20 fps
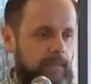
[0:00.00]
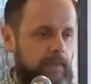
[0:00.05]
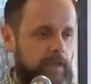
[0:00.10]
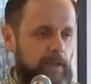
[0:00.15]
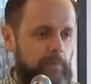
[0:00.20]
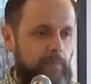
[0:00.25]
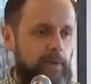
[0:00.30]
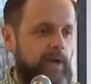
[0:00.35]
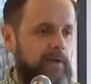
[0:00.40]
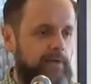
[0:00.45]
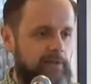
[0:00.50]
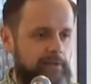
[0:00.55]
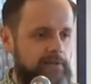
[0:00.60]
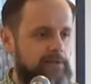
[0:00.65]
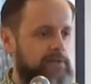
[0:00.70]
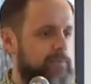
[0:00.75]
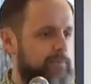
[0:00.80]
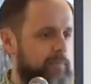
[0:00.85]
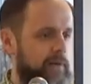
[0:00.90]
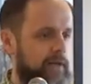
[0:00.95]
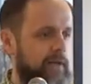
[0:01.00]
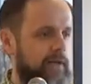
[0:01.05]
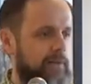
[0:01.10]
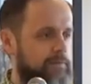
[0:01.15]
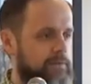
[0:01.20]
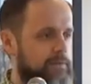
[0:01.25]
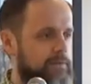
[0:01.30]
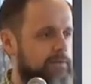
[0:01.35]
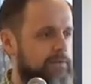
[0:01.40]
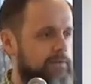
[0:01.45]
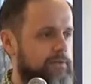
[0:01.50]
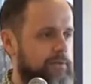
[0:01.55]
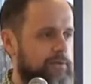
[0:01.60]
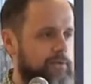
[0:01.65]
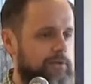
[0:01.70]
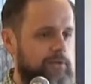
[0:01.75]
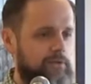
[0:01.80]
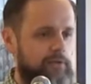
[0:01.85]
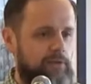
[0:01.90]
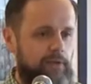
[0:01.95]
a parent, perhaps,
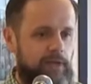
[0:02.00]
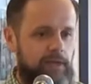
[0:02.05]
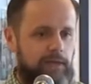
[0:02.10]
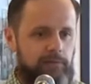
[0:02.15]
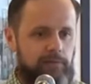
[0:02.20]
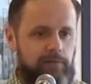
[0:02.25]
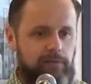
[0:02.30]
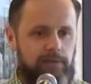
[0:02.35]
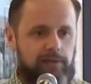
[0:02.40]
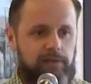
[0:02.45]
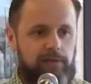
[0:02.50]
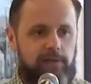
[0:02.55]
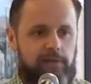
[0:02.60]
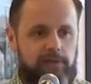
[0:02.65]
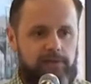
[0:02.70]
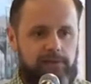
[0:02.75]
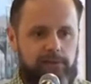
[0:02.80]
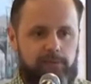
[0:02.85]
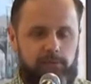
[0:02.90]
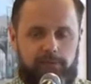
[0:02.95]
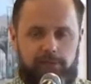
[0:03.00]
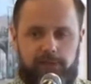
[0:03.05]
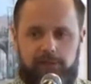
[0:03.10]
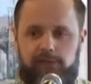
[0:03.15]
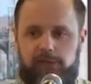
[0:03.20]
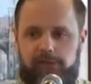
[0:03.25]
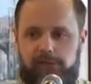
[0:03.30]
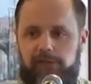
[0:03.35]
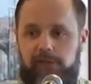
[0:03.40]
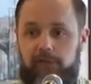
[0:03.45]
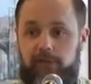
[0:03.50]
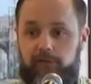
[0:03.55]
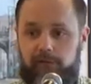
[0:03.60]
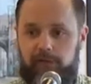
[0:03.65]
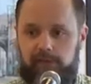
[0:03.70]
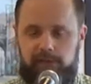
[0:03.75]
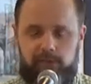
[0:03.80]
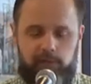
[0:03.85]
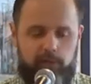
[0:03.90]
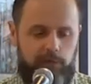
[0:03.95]
or you have a, someone that just
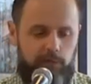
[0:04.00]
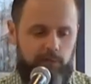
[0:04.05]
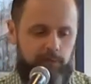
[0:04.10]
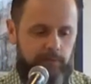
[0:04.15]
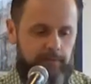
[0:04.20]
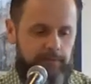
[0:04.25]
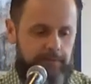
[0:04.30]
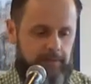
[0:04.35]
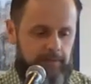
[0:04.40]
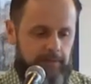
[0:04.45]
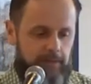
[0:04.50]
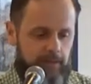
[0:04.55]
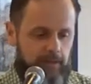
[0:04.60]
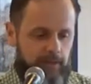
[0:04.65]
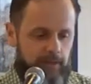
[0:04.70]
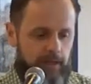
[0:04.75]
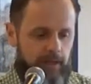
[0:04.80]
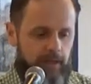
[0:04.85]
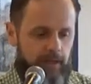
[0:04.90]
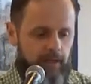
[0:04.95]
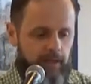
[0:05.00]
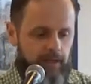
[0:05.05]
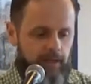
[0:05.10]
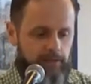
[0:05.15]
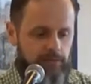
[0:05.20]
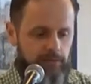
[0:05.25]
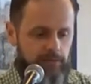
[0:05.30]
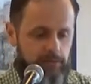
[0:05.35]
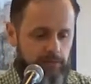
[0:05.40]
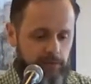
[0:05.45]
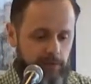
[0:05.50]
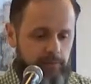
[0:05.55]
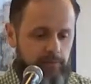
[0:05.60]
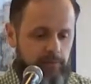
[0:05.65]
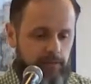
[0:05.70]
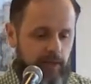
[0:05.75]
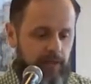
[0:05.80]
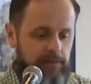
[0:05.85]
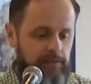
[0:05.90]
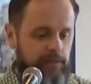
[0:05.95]
agrees with you. Uh, so
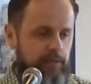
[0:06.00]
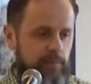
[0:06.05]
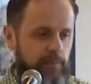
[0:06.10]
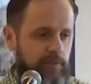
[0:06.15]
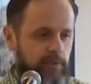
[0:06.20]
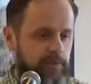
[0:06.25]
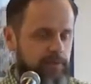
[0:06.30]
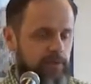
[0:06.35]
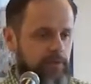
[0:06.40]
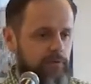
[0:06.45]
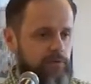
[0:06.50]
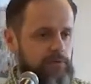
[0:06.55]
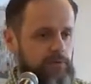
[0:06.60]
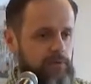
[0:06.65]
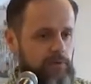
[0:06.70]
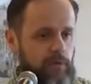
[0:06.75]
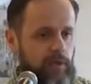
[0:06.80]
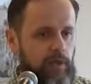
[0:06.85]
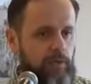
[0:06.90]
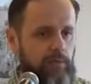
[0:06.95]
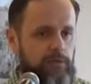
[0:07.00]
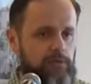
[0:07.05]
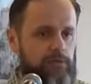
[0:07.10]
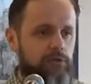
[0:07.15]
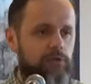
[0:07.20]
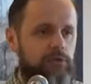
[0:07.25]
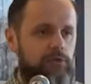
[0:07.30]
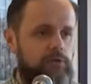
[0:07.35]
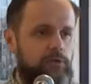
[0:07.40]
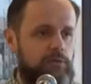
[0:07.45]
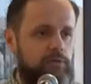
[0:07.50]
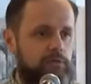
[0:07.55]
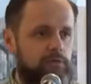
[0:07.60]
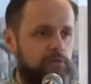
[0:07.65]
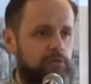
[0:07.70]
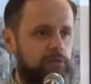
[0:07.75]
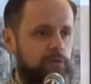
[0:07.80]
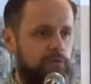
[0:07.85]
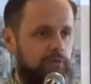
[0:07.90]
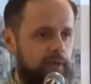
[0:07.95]
scripture has the ability to allow us to,
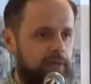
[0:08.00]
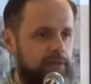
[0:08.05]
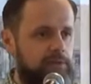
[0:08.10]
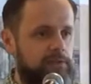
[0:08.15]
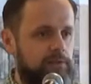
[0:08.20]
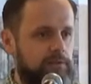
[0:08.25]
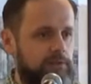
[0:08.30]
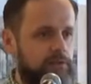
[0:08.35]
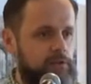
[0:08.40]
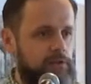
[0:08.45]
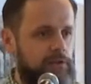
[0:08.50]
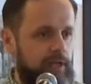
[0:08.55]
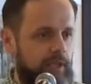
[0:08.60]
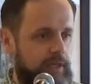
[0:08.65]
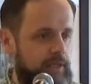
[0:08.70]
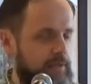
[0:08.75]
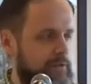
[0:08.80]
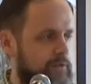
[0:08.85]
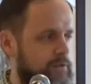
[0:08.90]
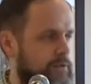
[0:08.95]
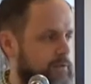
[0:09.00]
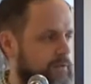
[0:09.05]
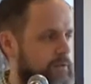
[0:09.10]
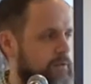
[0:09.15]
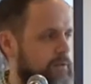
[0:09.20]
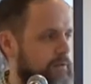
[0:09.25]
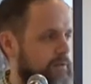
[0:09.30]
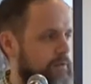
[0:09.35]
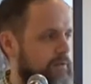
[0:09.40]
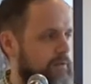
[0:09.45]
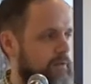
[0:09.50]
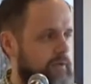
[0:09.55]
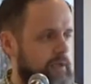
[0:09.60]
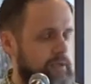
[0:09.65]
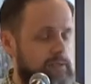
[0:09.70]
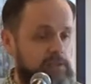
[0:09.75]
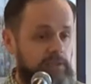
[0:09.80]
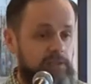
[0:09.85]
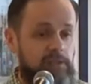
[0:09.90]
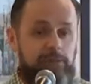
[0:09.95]
to wrestle and to challenge
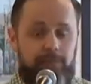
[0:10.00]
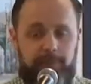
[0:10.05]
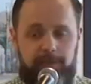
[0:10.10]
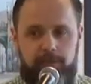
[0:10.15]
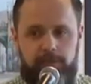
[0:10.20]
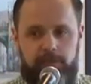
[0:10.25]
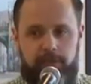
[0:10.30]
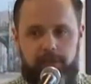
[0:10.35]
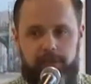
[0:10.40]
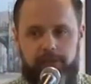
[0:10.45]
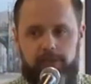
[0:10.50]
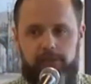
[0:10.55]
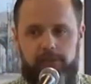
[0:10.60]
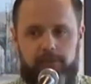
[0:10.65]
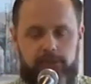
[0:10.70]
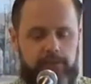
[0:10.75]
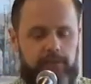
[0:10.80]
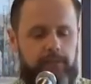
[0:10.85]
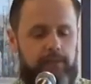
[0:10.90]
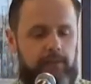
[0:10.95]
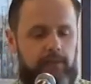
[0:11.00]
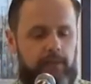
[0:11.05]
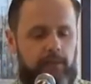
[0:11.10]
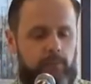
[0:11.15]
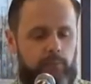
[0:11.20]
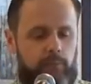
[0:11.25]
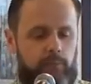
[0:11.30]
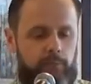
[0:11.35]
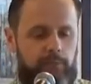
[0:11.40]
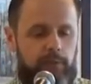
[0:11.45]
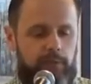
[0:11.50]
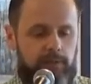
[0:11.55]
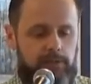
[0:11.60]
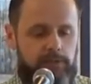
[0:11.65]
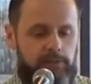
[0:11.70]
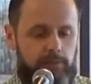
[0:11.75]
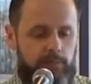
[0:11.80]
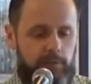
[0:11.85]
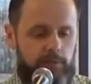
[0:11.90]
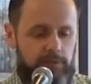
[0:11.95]
this and to be challenged with
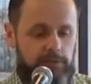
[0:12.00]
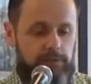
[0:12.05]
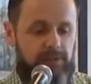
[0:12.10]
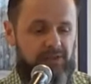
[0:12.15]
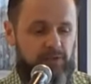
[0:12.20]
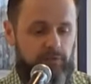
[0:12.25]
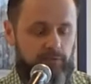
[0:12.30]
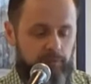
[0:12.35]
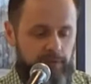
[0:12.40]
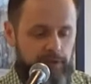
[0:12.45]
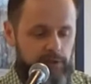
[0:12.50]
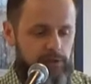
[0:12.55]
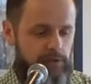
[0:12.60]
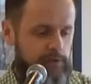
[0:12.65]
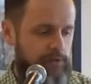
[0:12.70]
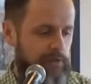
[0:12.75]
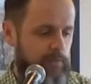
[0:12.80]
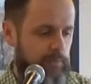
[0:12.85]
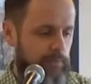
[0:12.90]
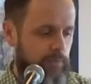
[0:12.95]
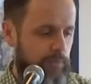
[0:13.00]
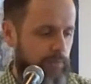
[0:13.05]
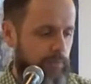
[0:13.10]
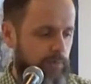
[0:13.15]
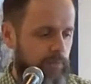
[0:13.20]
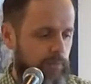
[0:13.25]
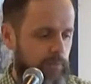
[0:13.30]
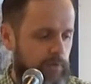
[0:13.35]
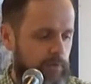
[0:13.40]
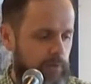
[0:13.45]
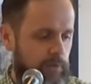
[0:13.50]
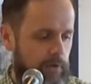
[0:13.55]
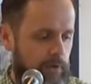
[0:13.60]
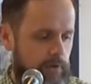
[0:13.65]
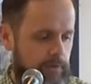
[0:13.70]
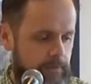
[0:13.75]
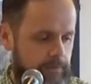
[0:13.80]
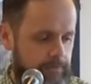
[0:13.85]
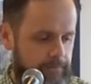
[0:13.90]
this because it's a relationship with, with God.